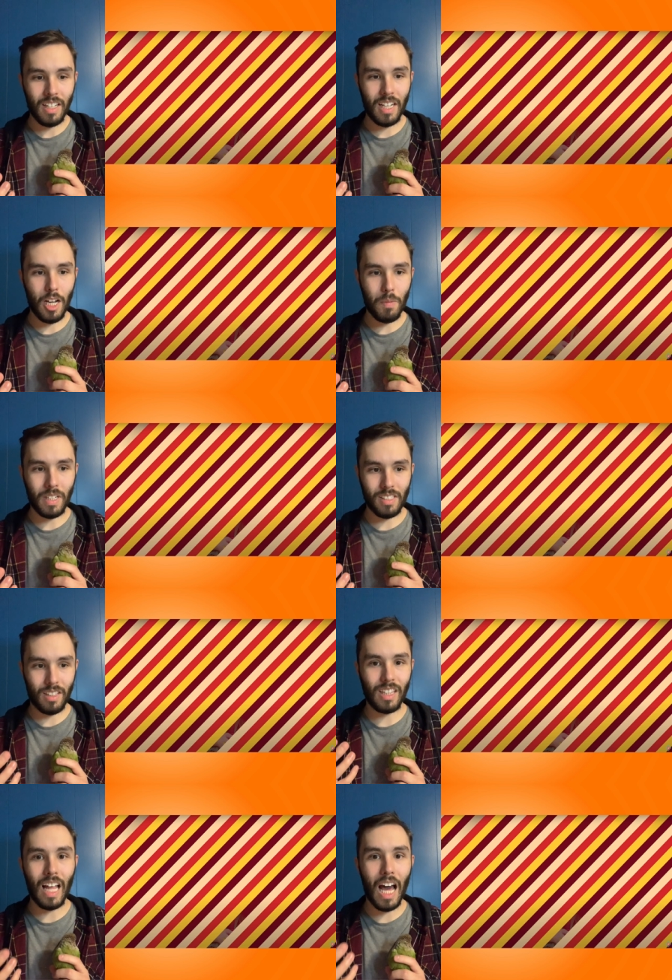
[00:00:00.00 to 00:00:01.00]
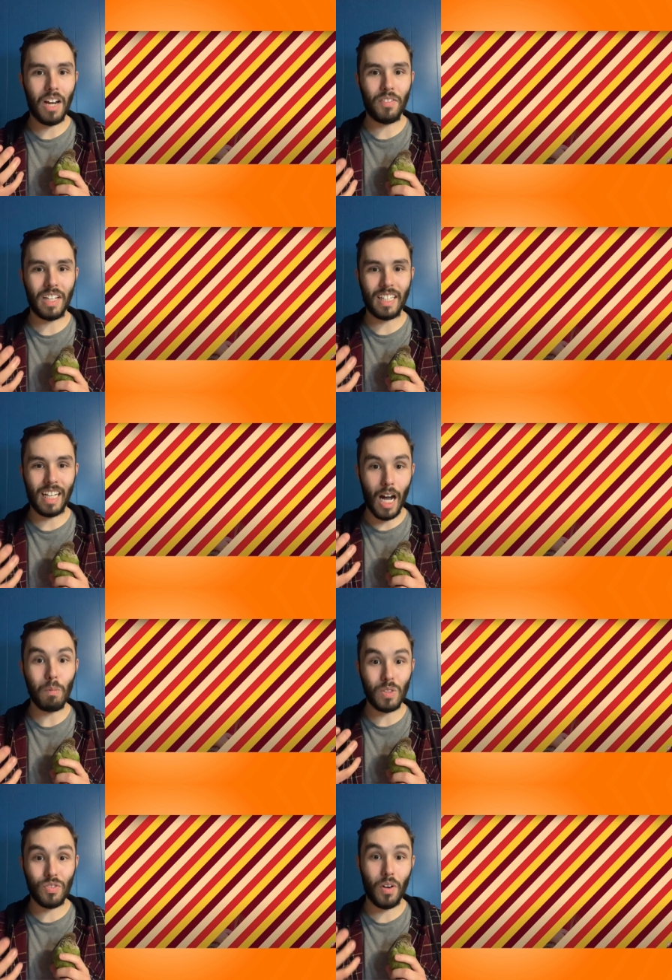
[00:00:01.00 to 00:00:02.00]
uh, because a lot of it
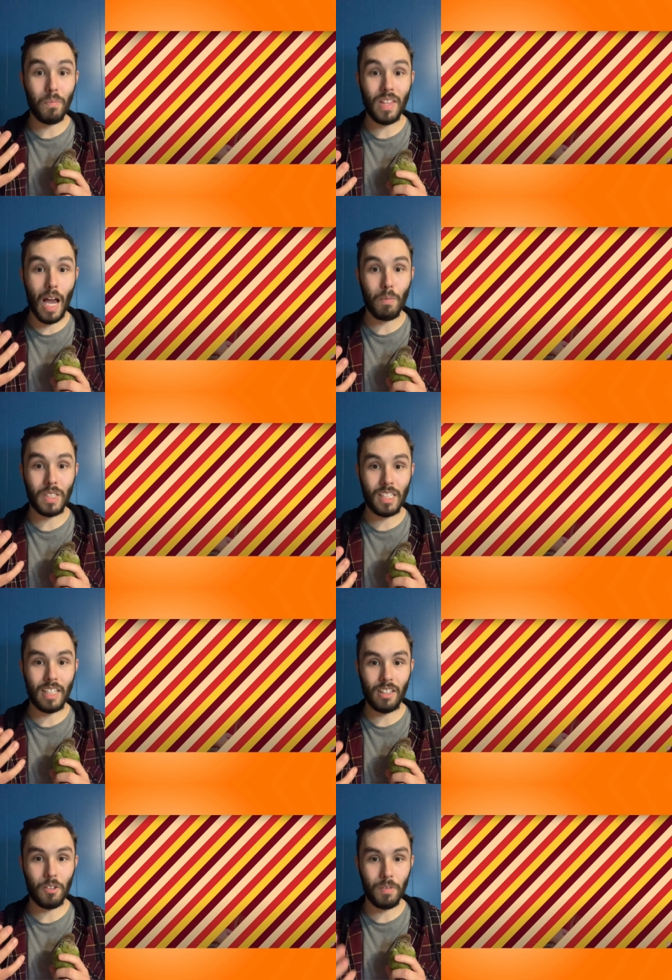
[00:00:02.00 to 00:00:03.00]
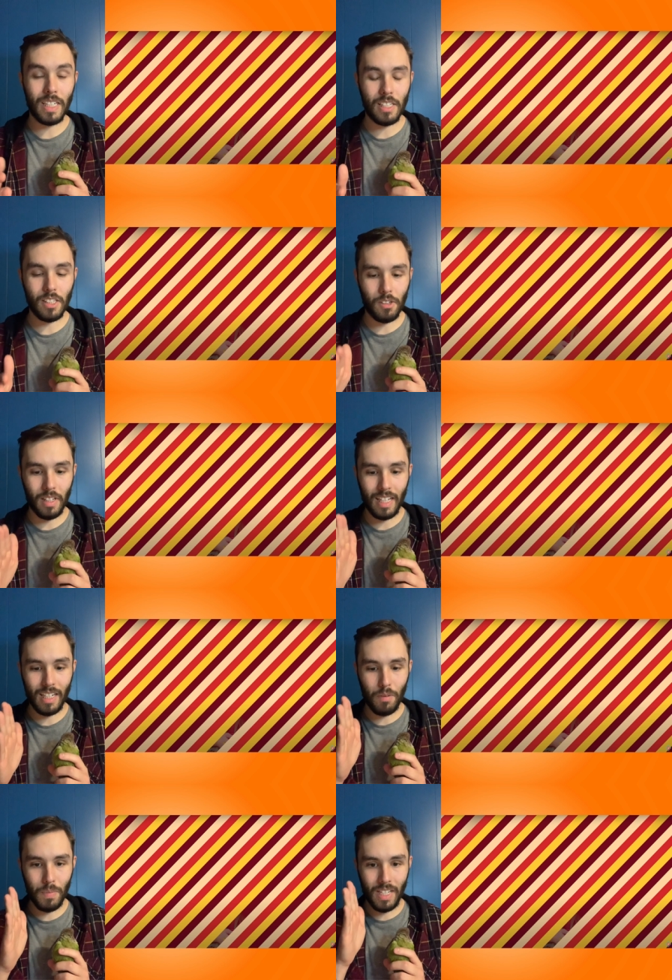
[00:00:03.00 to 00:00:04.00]
comes from that particular region, so they
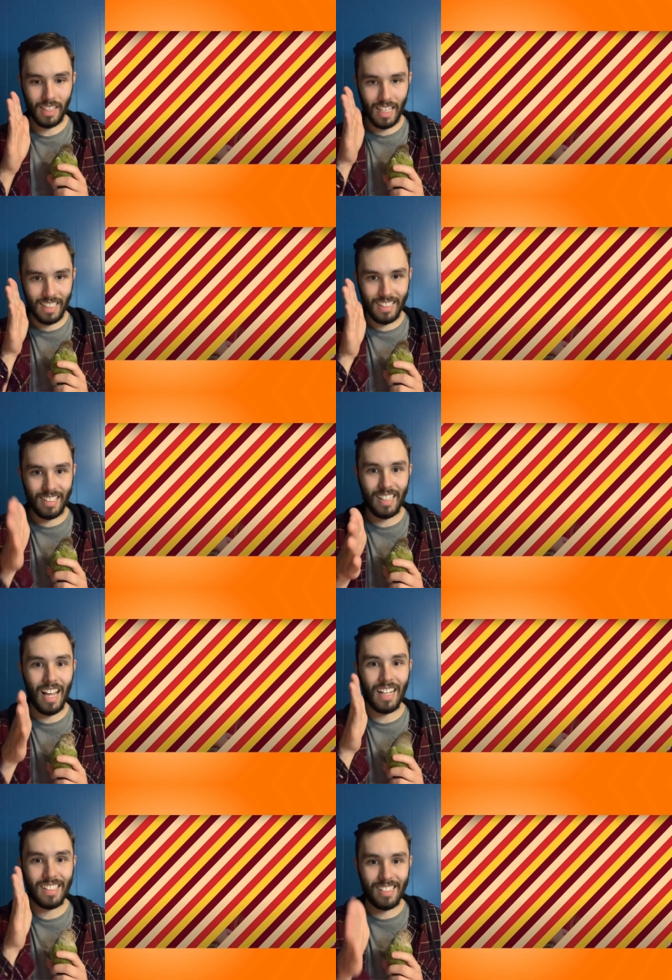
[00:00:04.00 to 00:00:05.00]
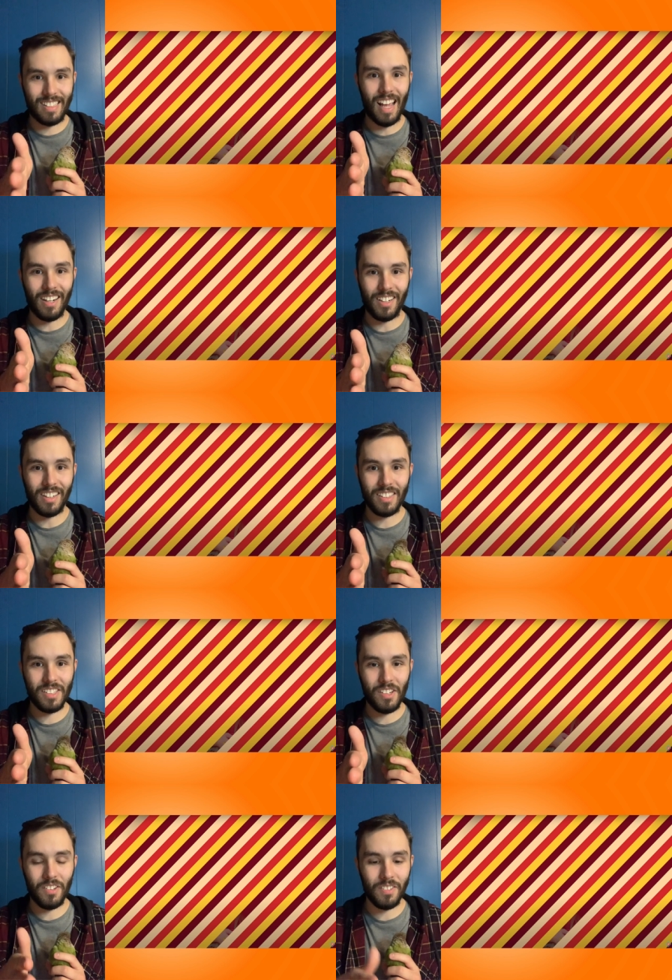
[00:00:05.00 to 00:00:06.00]
end up being like dead center.
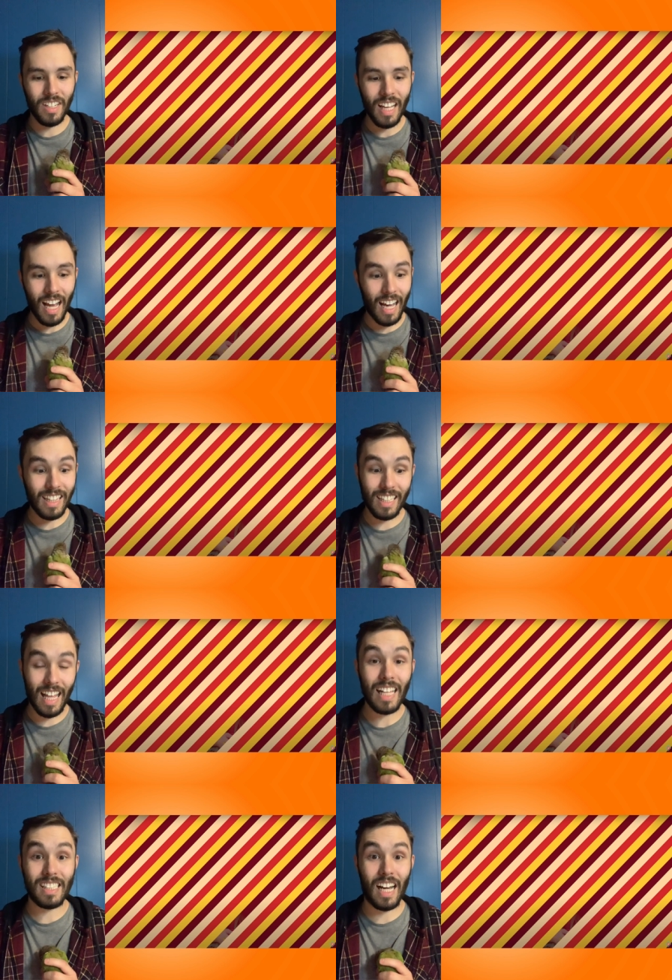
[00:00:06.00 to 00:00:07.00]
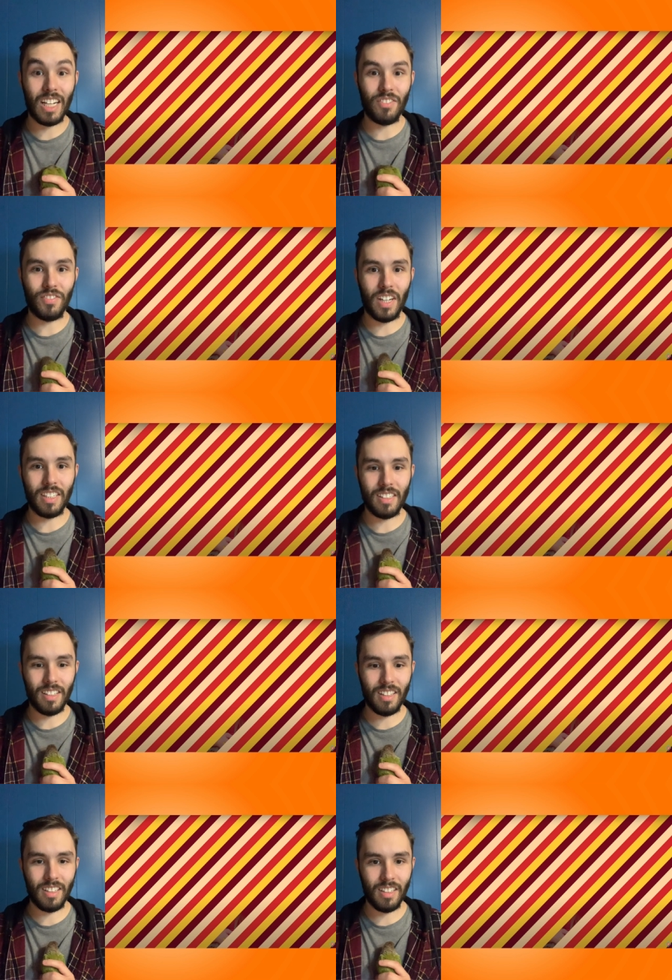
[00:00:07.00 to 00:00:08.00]
So I think that's kind of fun
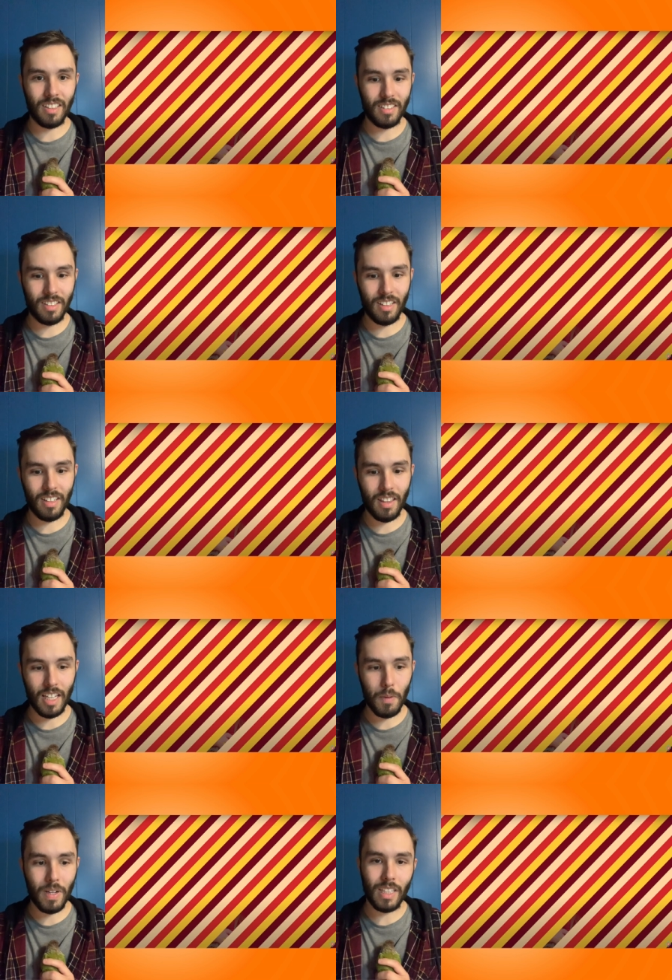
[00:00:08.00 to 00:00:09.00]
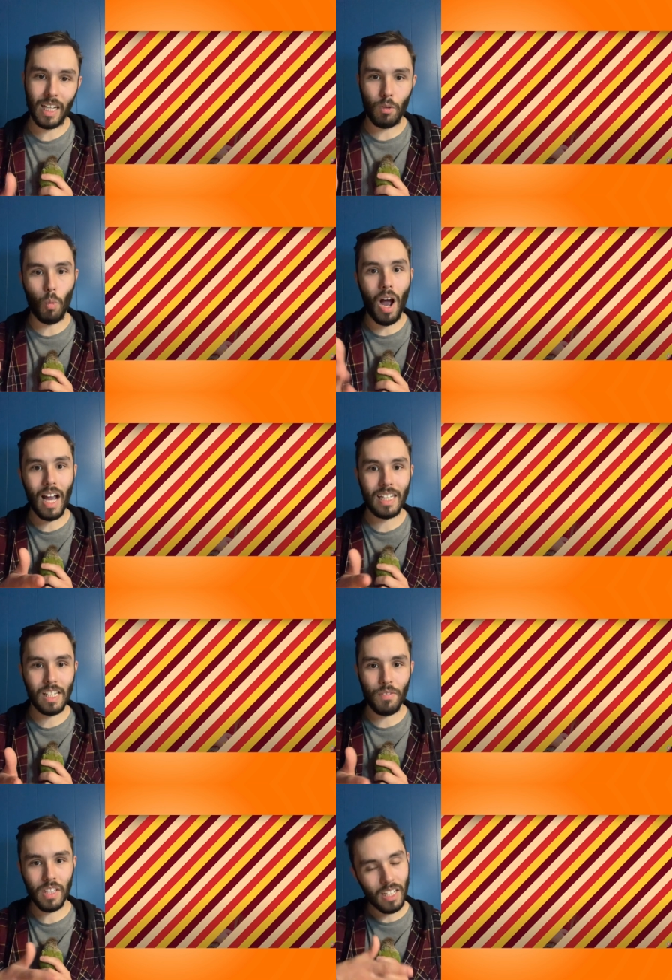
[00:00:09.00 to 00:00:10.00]
to to think about. Like, why is
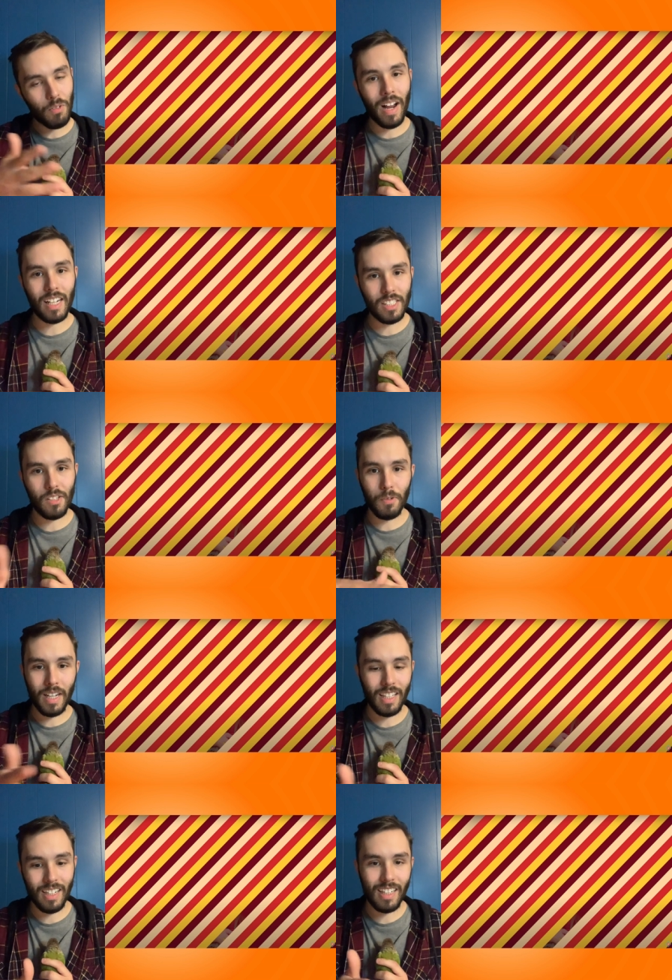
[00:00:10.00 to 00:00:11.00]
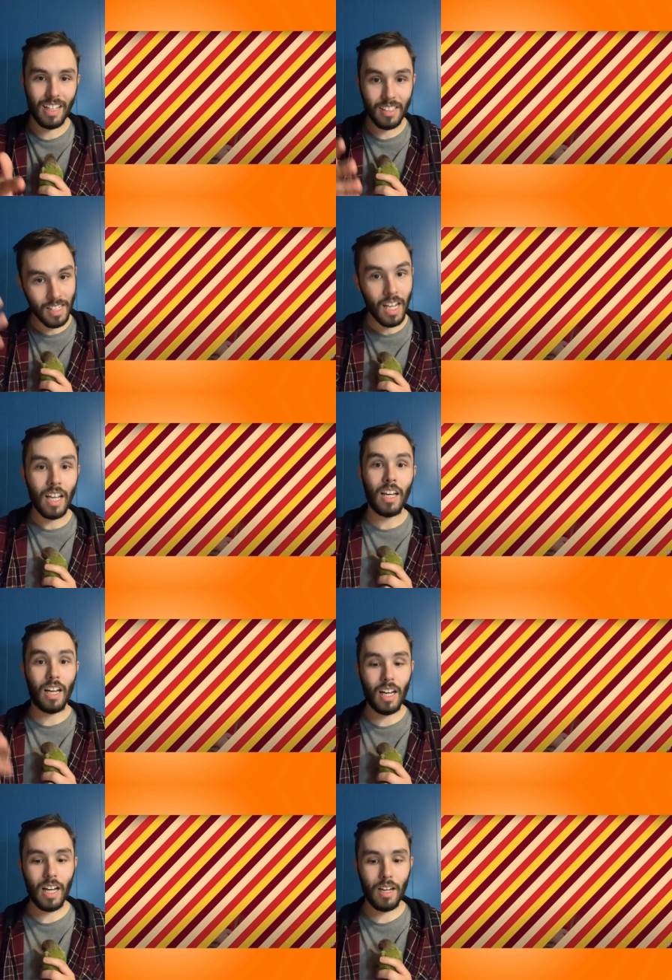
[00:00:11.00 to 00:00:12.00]
everything arranged the way that it is?
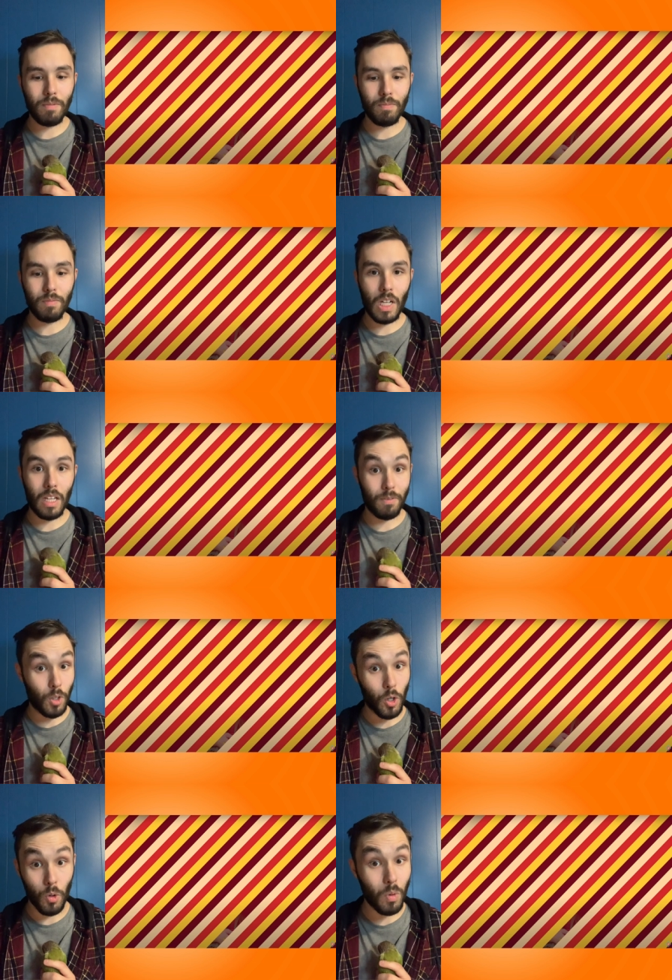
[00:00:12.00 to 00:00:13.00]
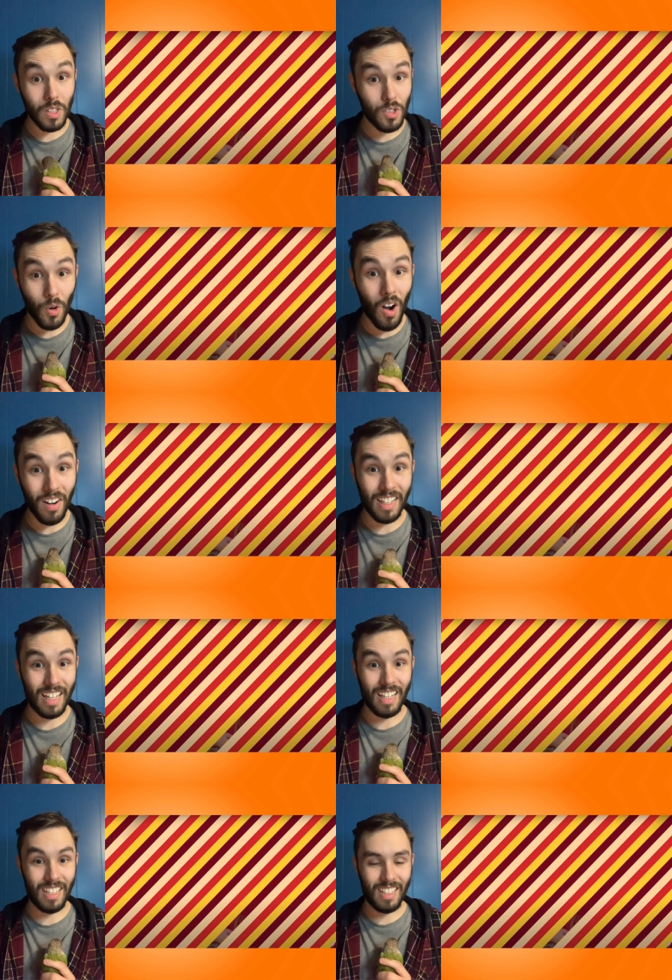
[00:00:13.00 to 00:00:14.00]
Uh, who was drawing
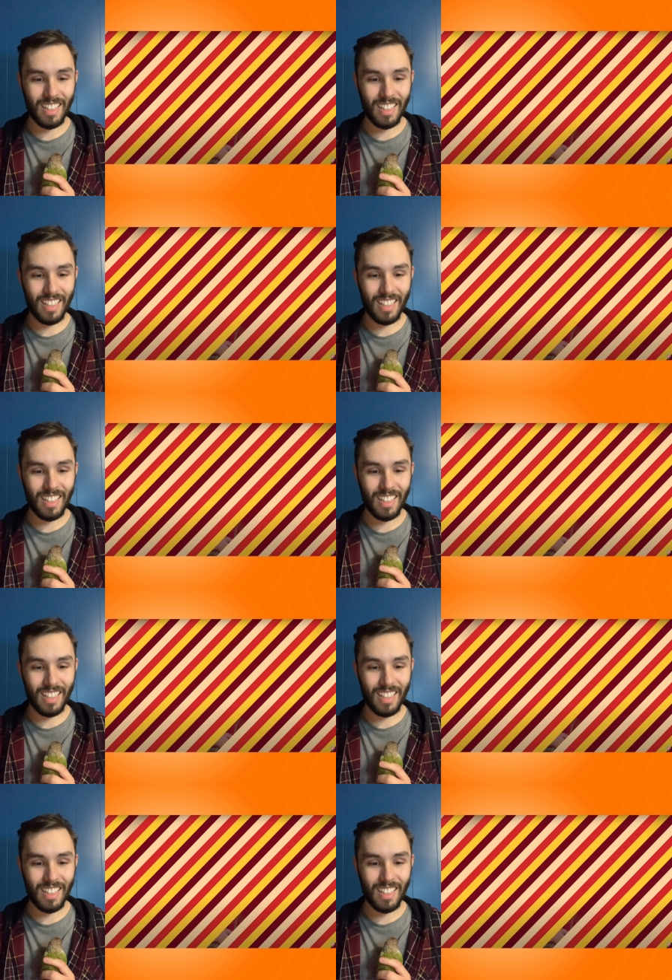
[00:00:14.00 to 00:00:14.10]
it?